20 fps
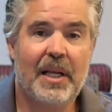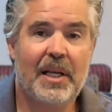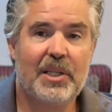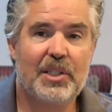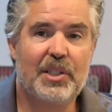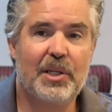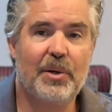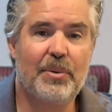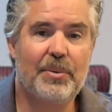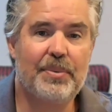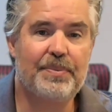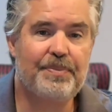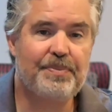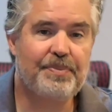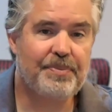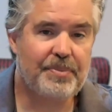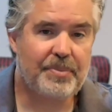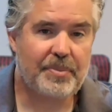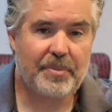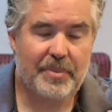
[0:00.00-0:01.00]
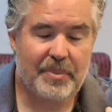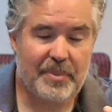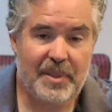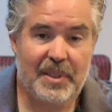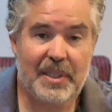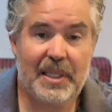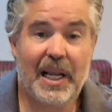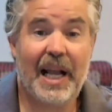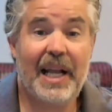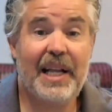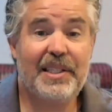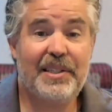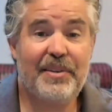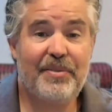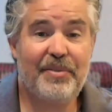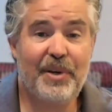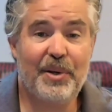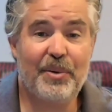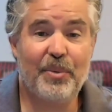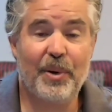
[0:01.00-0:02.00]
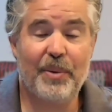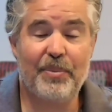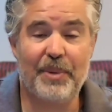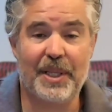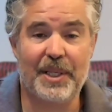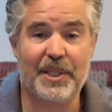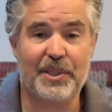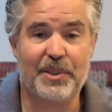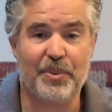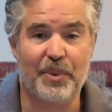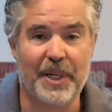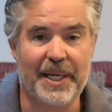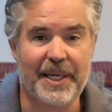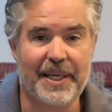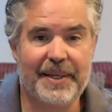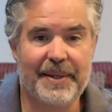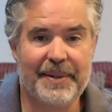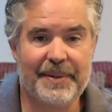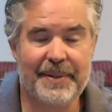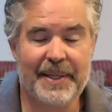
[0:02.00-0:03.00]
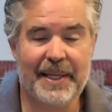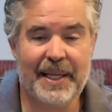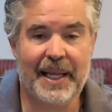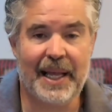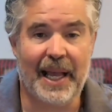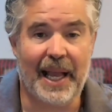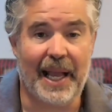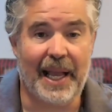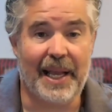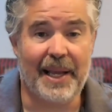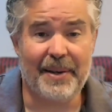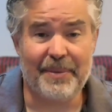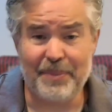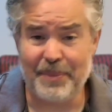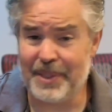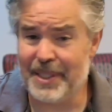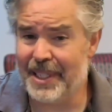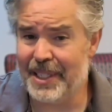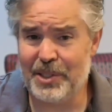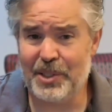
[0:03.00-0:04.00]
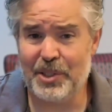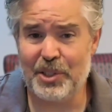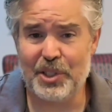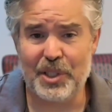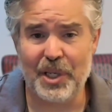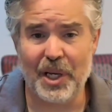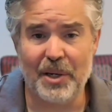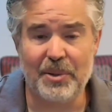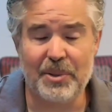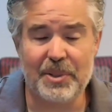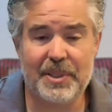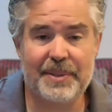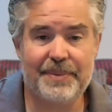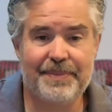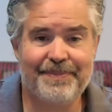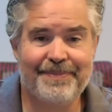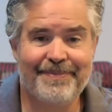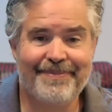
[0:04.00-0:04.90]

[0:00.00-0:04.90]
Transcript: So I interviewed a woman this week and we did two shows.